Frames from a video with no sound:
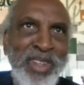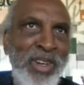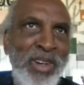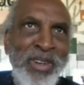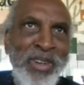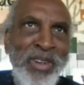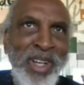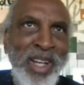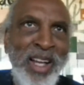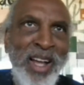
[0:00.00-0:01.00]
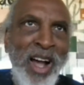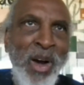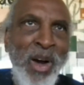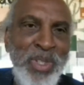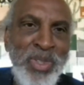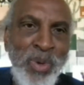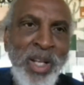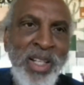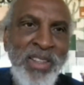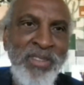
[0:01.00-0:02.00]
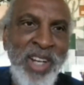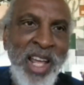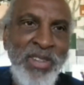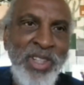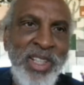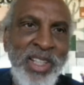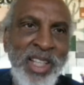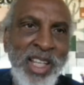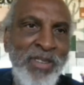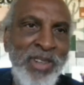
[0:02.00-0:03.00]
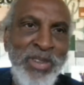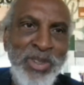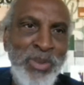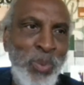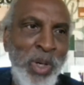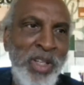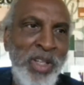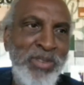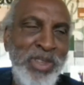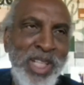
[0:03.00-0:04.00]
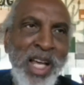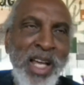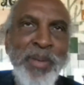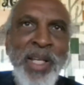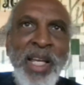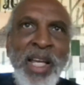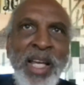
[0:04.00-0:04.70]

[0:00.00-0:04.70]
you know, uh, always struggling financially, even though she was working full time,